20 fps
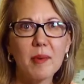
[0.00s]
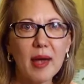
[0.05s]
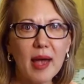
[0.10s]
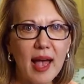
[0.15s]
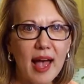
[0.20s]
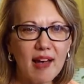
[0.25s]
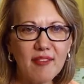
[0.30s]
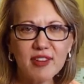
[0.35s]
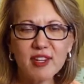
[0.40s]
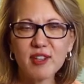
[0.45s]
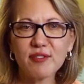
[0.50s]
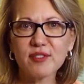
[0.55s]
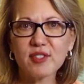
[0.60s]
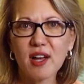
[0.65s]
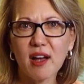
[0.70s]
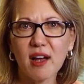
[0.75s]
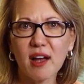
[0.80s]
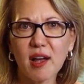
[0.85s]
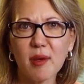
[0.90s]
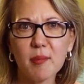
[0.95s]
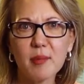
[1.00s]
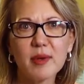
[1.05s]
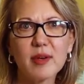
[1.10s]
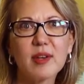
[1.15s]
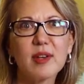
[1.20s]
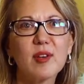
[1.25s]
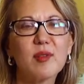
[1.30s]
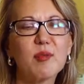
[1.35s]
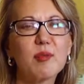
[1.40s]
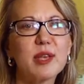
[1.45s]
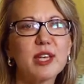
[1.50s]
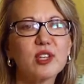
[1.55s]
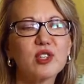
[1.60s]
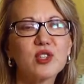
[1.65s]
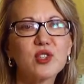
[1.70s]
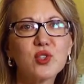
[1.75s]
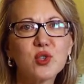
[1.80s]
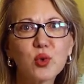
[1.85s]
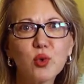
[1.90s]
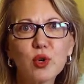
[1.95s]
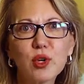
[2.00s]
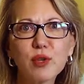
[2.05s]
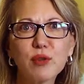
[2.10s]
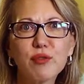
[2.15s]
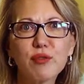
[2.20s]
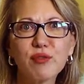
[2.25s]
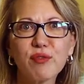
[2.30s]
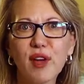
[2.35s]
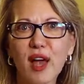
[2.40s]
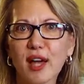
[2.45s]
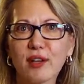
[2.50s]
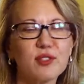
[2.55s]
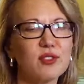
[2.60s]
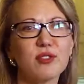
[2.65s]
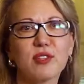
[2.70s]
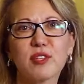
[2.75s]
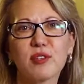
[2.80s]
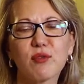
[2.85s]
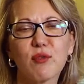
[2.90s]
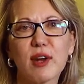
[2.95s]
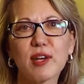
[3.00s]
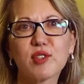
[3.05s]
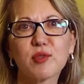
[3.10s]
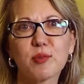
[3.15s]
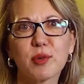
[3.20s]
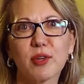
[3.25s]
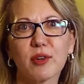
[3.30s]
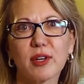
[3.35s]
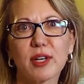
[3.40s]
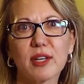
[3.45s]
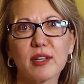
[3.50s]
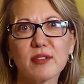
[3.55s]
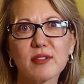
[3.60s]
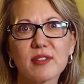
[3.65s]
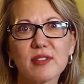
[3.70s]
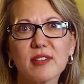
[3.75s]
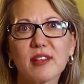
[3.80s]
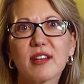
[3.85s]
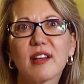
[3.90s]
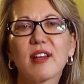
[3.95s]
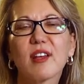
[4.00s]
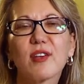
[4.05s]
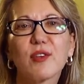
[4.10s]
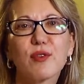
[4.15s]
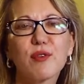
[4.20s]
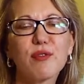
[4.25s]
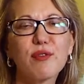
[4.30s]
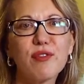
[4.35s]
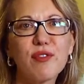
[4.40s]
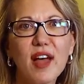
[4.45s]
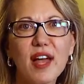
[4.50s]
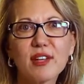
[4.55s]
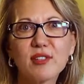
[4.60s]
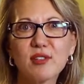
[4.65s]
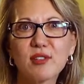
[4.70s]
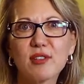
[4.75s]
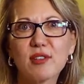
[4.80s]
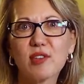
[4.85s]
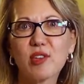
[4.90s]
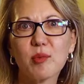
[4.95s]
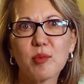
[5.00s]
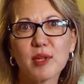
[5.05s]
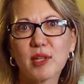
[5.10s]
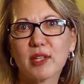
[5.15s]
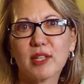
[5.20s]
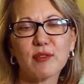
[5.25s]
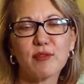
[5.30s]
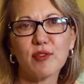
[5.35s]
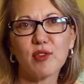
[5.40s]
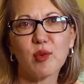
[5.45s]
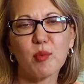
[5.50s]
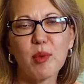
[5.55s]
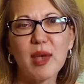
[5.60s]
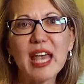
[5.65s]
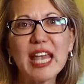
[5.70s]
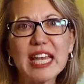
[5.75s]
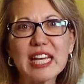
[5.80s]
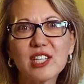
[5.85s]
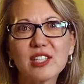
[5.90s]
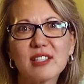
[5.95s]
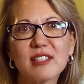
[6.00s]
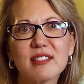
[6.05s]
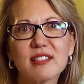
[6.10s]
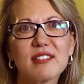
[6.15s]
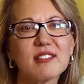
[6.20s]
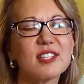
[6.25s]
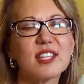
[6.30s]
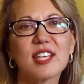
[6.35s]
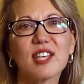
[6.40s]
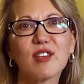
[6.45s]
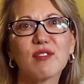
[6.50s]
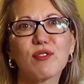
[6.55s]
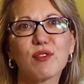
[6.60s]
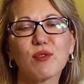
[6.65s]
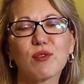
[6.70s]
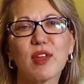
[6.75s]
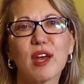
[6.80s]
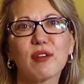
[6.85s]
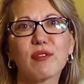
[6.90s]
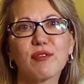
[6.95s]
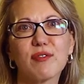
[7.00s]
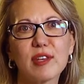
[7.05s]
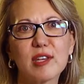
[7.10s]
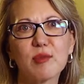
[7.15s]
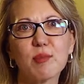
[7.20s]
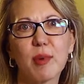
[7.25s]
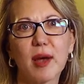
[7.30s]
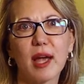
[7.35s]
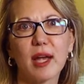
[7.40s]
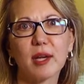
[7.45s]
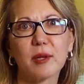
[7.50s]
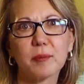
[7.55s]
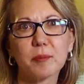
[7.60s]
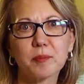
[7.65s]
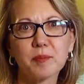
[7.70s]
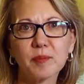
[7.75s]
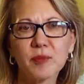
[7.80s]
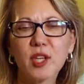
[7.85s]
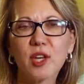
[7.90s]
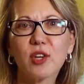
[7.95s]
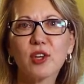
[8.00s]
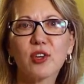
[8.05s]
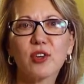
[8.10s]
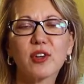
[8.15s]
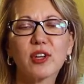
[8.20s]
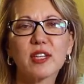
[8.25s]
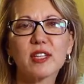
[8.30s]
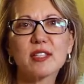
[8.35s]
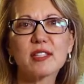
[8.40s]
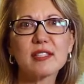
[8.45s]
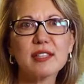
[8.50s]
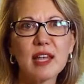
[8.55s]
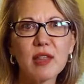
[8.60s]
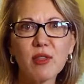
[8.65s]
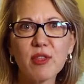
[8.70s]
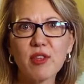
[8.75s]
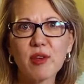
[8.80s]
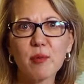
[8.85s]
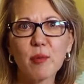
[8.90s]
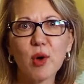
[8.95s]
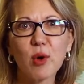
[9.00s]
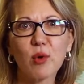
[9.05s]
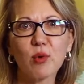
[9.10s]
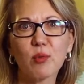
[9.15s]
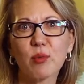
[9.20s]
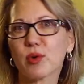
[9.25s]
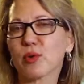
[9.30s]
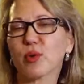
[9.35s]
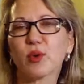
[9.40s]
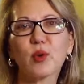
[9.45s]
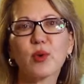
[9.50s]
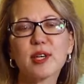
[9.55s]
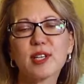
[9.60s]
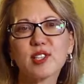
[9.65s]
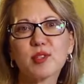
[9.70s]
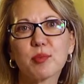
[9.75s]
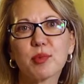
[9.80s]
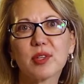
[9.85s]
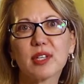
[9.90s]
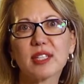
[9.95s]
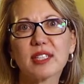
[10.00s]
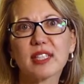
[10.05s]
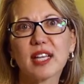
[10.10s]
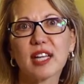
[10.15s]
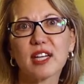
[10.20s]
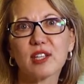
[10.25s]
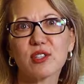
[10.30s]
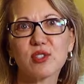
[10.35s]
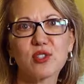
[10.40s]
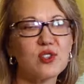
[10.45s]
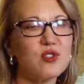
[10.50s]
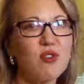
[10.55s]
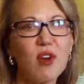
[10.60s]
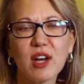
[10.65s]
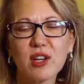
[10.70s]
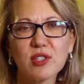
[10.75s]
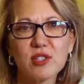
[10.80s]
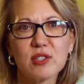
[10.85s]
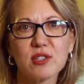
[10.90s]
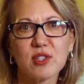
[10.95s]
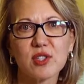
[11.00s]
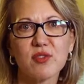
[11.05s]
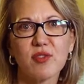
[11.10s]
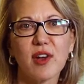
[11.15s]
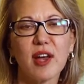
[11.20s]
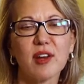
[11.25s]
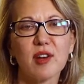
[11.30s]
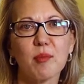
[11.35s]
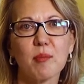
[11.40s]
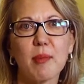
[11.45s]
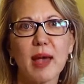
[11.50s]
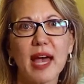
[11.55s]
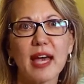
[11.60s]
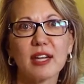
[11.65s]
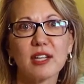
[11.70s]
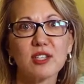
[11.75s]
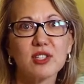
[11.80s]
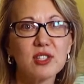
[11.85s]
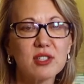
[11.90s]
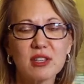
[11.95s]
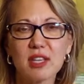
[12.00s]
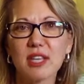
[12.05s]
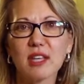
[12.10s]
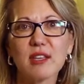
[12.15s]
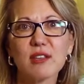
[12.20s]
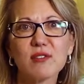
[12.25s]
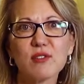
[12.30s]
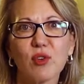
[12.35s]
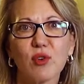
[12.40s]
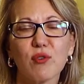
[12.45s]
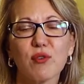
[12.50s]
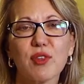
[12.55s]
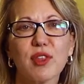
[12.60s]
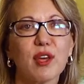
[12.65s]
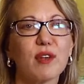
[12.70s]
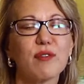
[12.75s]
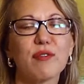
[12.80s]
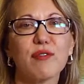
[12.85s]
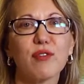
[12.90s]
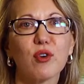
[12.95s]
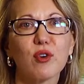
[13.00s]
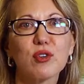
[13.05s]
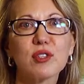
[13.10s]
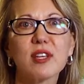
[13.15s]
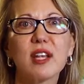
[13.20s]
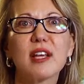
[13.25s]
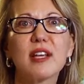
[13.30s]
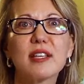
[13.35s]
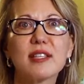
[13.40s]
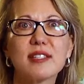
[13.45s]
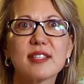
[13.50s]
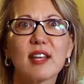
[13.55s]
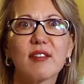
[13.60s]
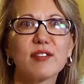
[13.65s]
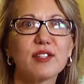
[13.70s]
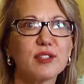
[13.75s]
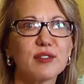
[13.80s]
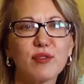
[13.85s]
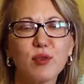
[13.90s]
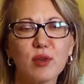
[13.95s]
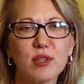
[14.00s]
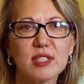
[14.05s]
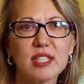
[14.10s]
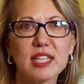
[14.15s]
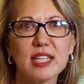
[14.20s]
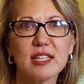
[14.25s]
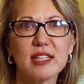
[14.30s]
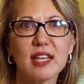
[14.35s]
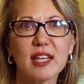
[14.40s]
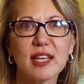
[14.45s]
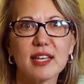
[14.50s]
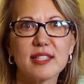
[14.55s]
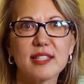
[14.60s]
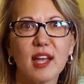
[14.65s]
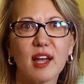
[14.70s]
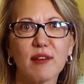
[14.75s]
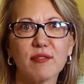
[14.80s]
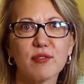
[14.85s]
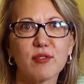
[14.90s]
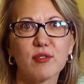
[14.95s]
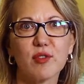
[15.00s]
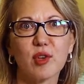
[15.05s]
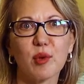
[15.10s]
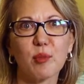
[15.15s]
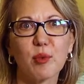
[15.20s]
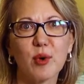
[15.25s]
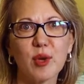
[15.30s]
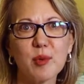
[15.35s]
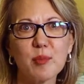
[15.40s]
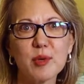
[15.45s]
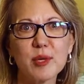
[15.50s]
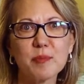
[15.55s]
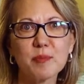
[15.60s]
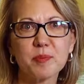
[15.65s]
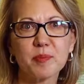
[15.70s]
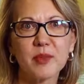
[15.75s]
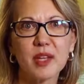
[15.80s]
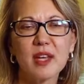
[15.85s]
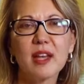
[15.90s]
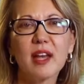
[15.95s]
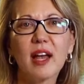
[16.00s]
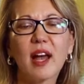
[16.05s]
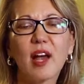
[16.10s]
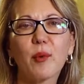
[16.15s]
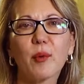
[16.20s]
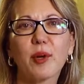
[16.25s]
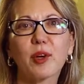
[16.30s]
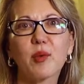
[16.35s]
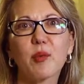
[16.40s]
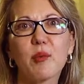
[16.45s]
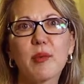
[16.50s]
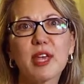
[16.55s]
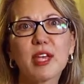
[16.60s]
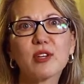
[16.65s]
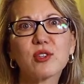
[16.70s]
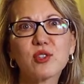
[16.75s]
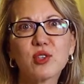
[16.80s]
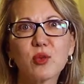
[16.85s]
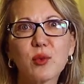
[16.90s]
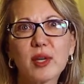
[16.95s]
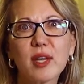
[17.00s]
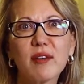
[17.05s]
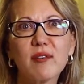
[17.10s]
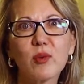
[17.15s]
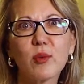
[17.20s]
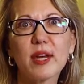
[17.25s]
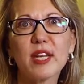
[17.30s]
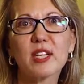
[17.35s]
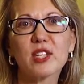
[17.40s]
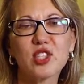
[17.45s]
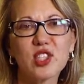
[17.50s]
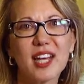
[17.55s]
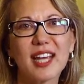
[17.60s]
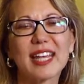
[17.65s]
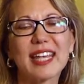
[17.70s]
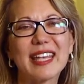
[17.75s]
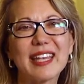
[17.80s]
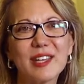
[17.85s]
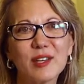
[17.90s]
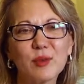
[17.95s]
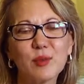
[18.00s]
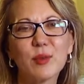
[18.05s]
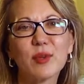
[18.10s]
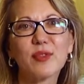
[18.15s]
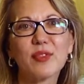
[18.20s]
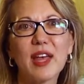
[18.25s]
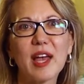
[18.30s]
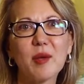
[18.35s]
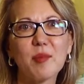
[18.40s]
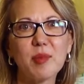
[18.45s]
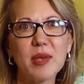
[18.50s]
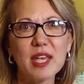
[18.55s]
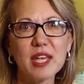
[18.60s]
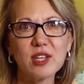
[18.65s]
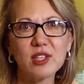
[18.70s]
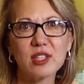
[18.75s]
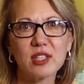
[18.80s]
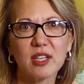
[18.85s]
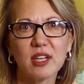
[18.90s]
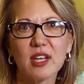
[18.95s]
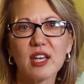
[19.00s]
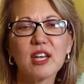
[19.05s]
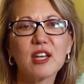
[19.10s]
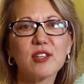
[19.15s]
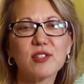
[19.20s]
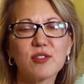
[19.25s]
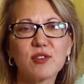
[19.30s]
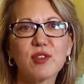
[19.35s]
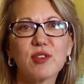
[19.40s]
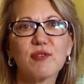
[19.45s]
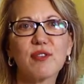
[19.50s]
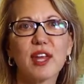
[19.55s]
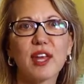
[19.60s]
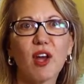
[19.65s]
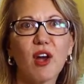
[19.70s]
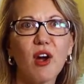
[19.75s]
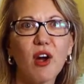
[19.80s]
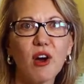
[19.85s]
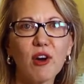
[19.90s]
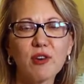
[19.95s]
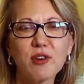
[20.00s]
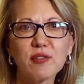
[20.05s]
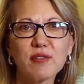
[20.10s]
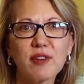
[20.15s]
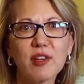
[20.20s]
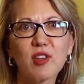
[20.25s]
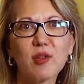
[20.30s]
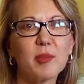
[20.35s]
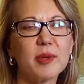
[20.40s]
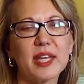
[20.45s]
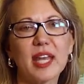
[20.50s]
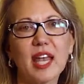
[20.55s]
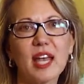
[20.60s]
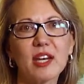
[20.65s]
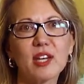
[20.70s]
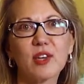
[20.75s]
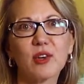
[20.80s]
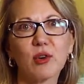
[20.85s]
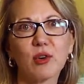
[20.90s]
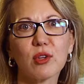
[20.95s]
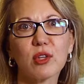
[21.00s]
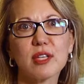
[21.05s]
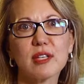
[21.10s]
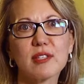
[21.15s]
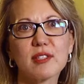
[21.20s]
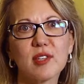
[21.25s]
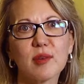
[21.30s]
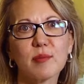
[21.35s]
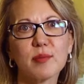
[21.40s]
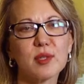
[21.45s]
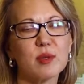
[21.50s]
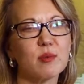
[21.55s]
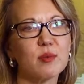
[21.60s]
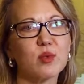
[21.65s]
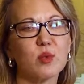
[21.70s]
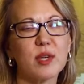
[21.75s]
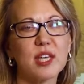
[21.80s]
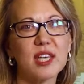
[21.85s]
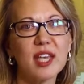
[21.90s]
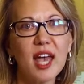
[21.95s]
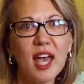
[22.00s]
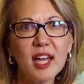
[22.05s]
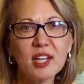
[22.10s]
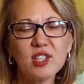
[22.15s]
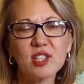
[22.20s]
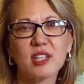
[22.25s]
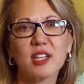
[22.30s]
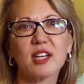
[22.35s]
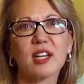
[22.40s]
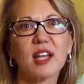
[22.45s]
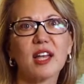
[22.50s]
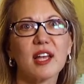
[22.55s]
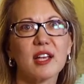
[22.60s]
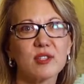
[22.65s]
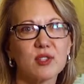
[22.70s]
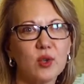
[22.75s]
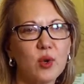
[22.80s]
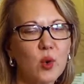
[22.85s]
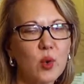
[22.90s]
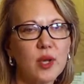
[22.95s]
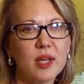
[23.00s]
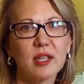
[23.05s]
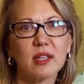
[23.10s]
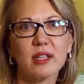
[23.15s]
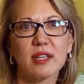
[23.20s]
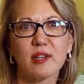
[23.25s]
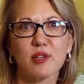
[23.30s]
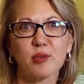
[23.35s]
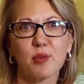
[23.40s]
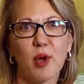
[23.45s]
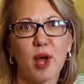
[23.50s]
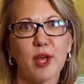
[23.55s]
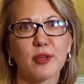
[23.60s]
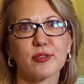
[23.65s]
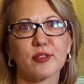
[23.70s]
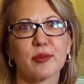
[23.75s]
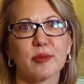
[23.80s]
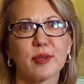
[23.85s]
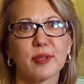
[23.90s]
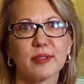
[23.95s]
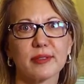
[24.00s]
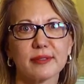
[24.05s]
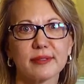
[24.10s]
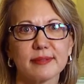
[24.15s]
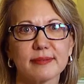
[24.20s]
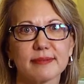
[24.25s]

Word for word: have enough time, make sure you've factored in rest periods, you've factored in the ability for the patient to give you that feedback. You're going to send them home with a QuickSplint and instructions for how to manage things over that first 7 to 14 days after the appointment. And we're going to make sure we have a way to check in with that patient so that if they are developing any early symptoms, we catch it as quickly as possible.